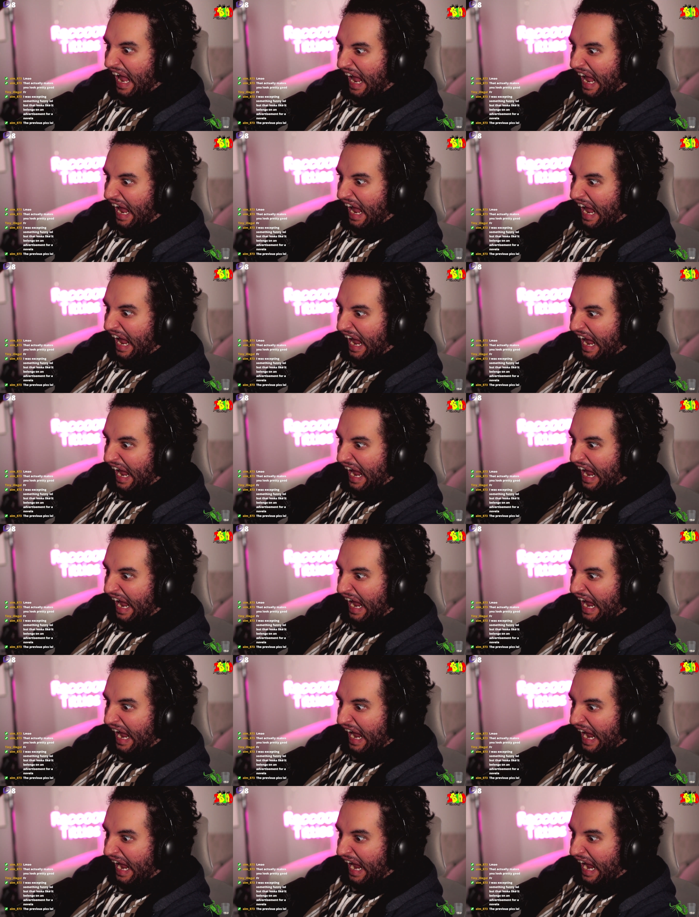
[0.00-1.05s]

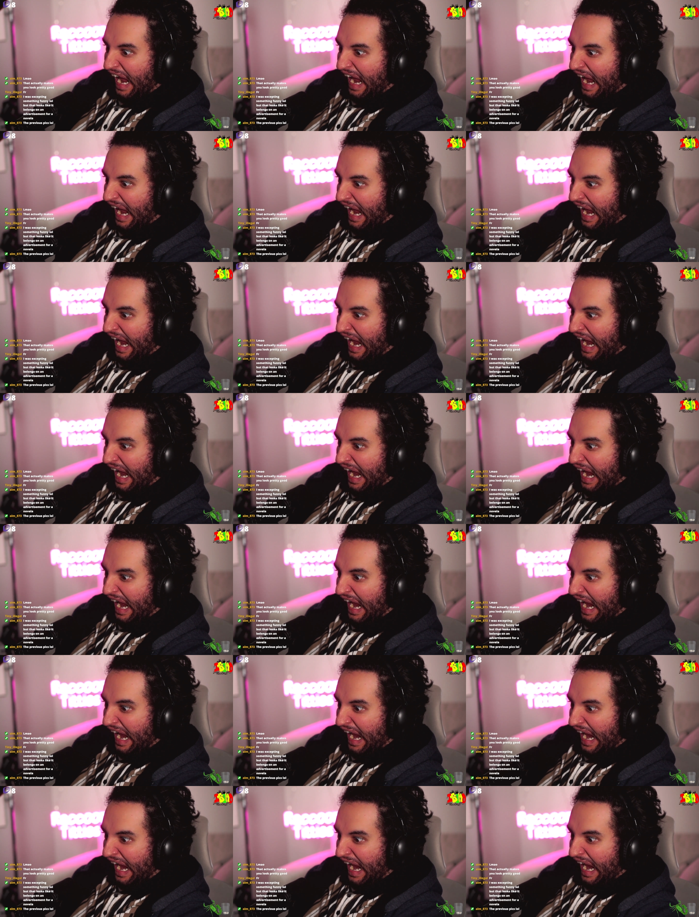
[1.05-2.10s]

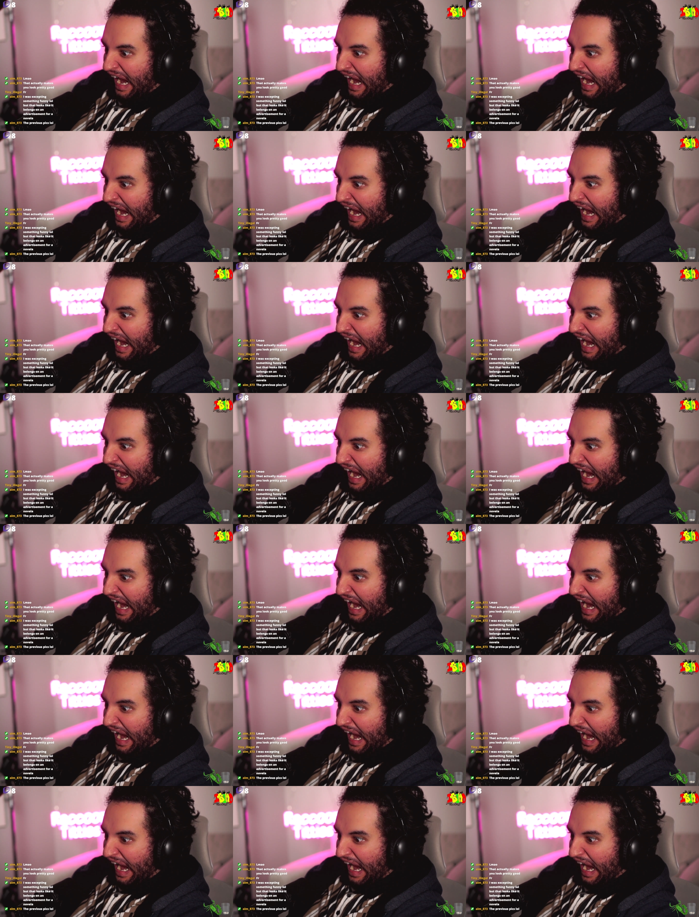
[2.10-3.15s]

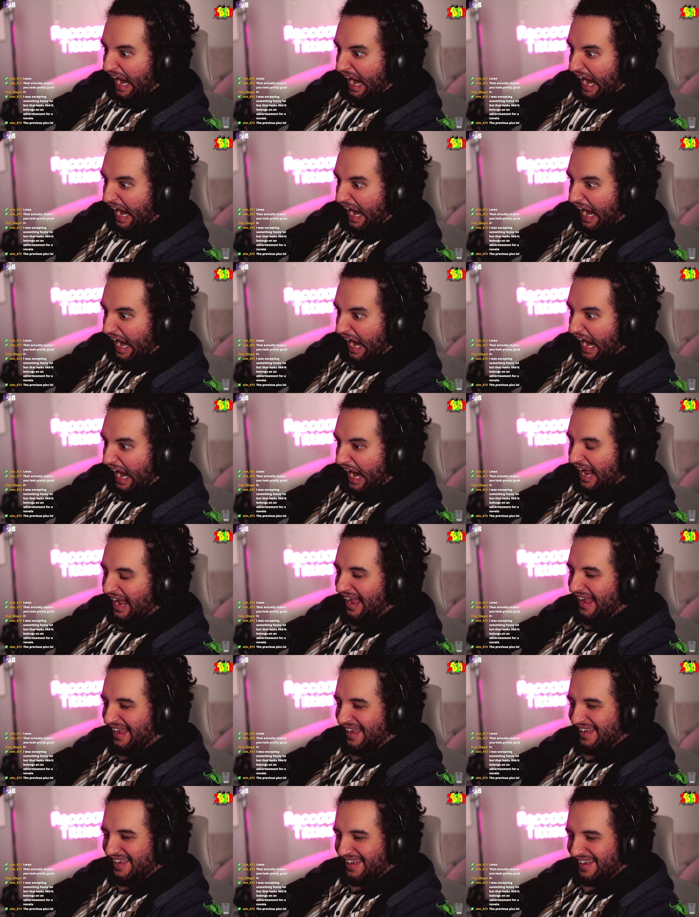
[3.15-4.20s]

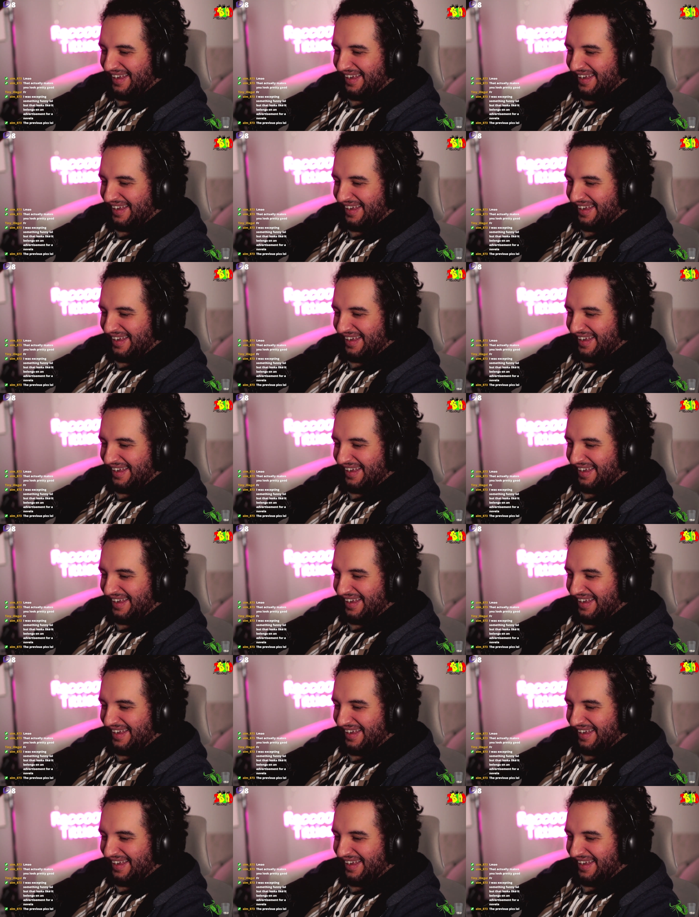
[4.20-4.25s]
[no speech]